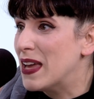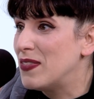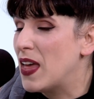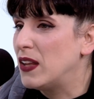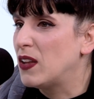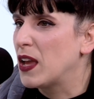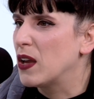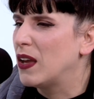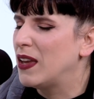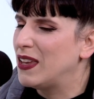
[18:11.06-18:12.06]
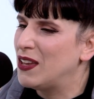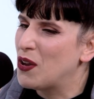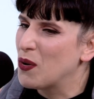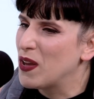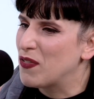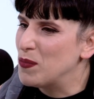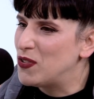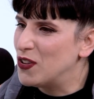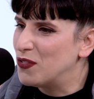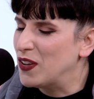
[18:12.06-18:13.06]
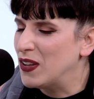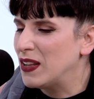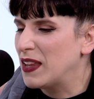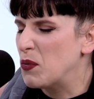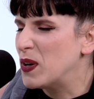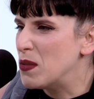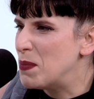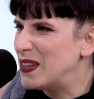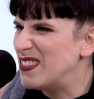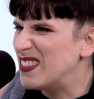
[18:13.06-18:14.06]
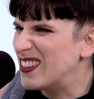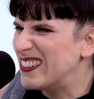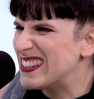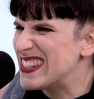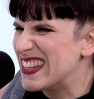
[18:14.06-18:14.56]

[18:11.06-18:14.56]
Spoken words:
And then like if I'm still feeling it, like one of the big desserts, like